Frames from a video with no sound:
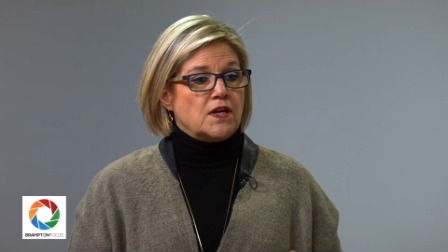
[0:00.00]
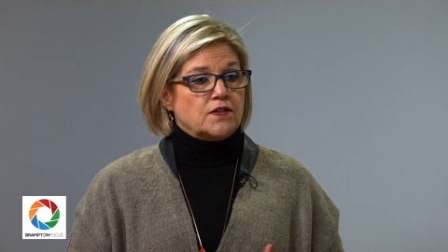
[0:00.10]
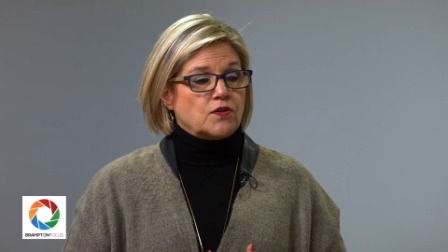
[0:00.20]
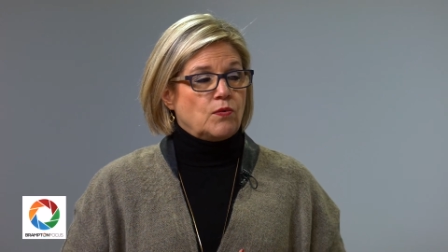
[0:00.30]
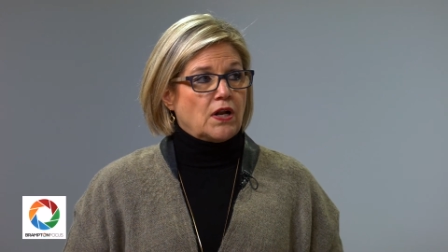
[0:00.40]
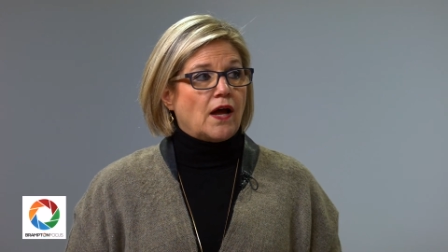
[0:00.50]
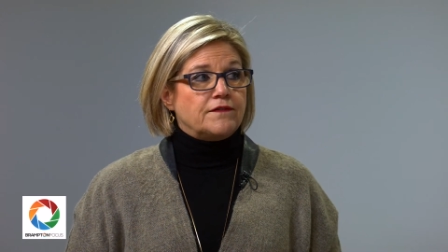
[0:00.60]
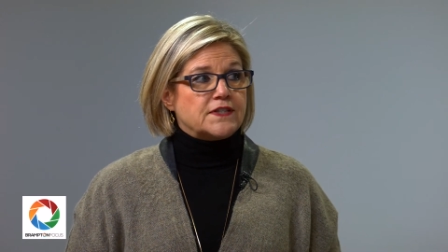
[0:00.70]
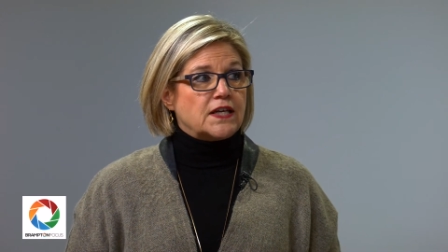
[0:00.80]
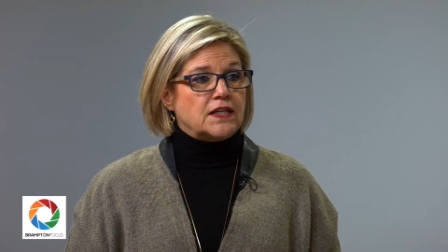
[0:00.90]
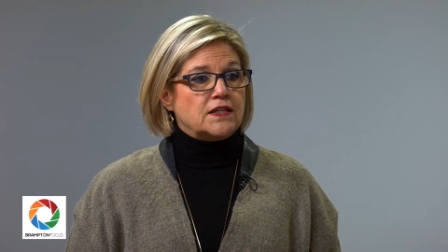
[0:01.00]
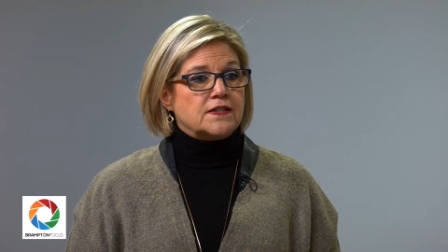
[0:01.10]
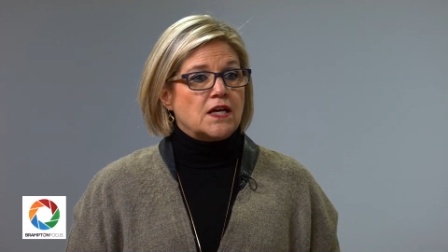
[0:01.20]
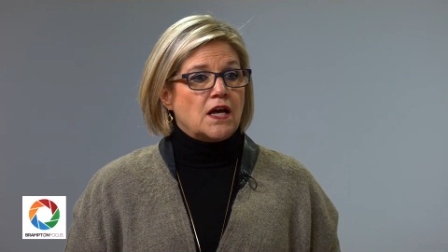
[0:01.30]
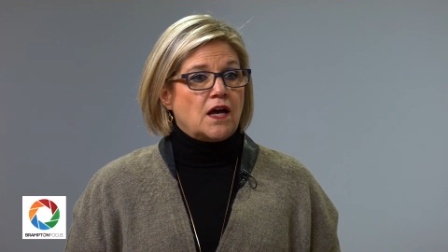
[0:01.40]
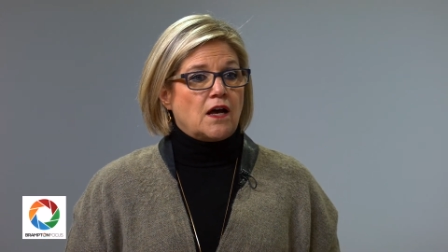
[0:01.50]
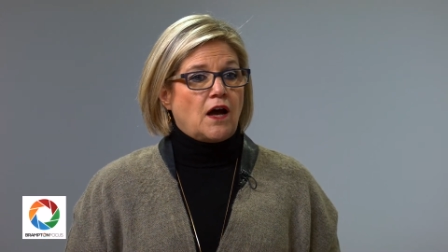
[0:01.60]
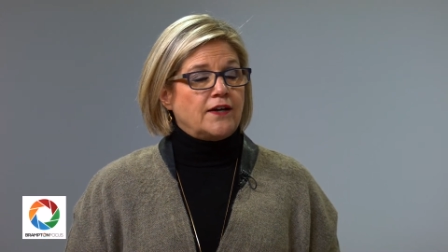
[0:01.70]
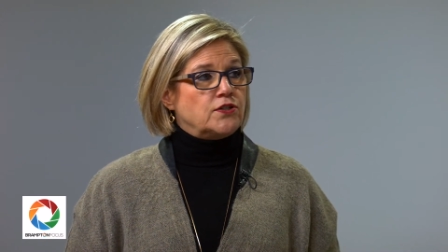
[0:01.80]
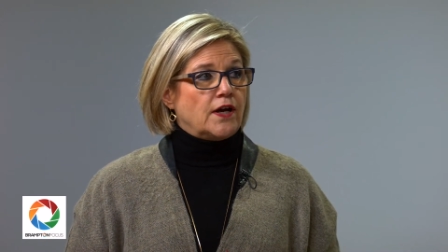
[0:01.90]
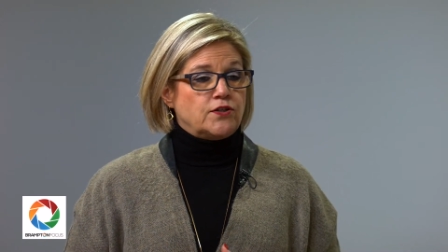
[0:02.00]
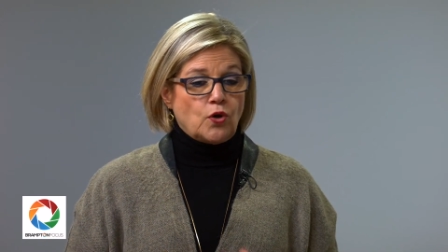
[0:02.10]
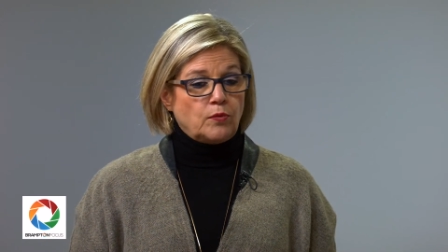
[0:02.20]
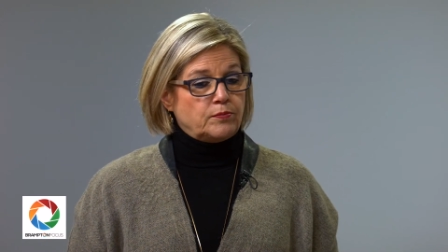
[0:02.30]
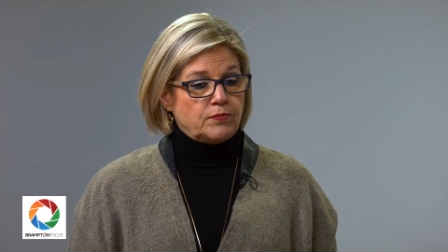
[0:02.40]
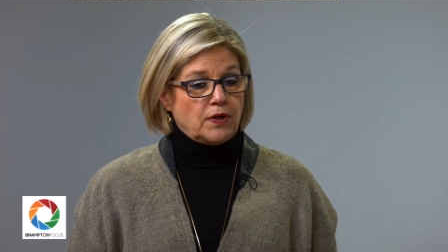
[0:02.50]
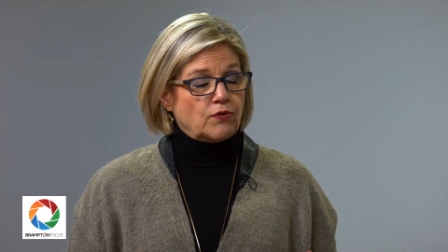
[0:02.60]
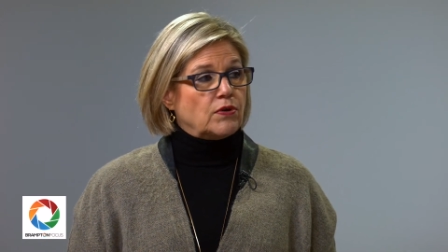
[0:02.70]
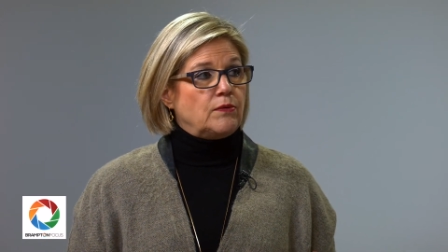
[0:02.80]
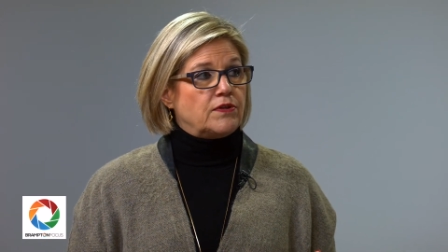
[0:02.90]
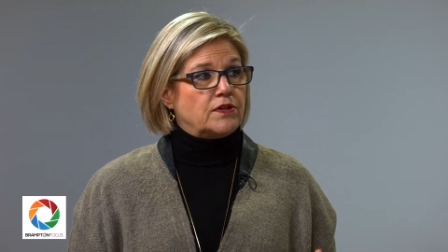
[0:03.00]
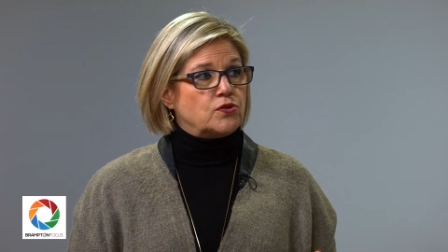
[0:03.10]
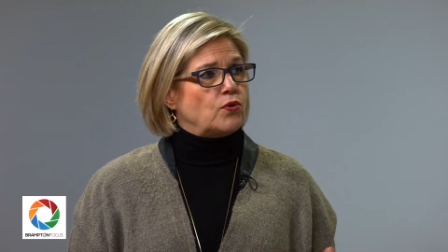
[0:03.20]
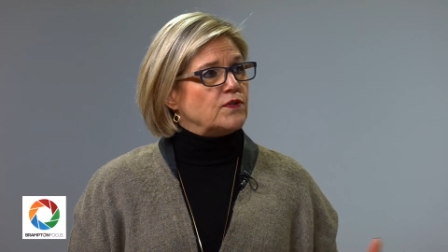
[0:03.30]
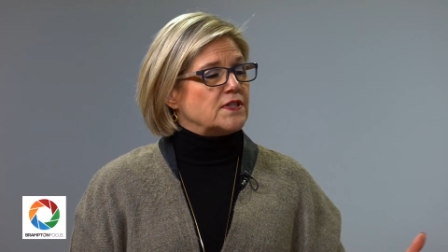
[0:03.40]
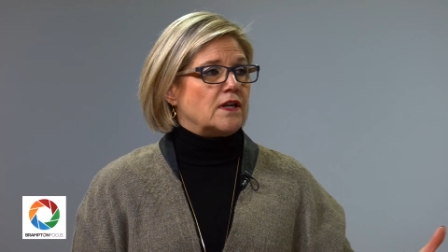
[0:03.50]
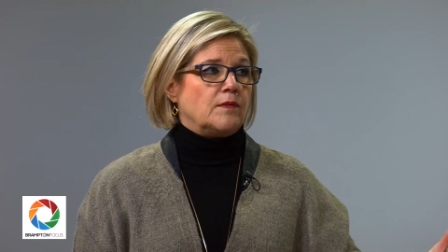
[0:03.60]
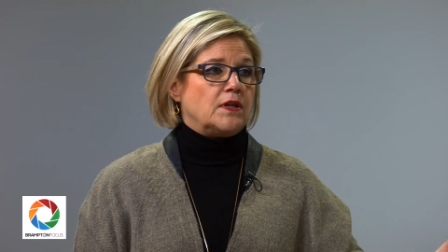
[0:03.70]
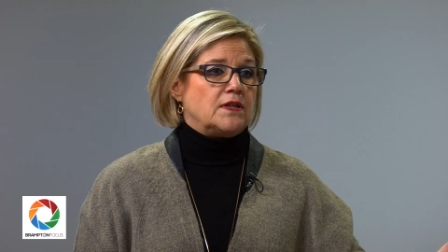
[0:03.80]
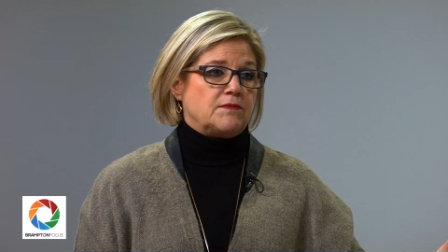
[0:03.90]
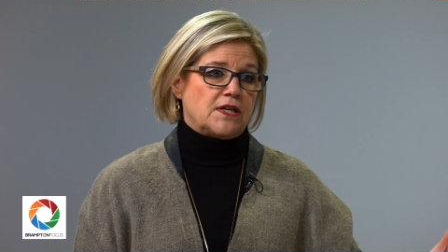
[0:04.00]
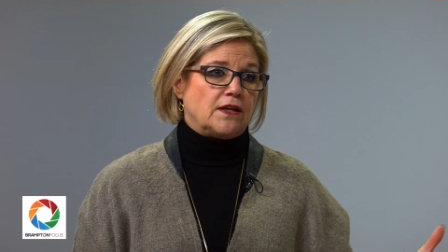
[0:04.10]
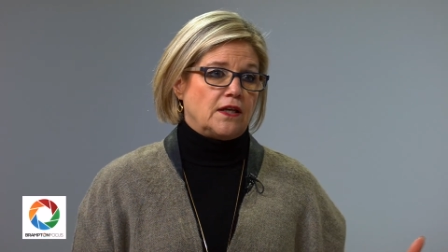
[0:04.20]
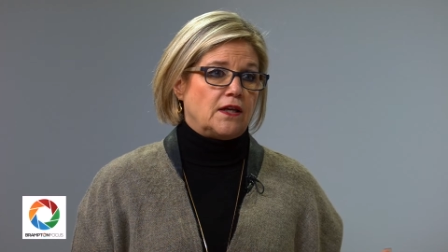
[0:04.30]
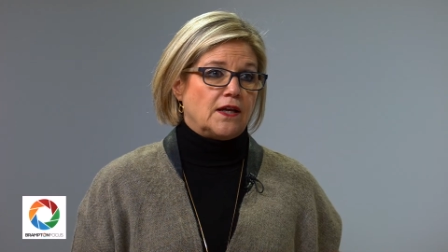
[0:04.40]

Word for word: So what I've said is uh, I I don't agree with the tools, and I'm going to tell you, and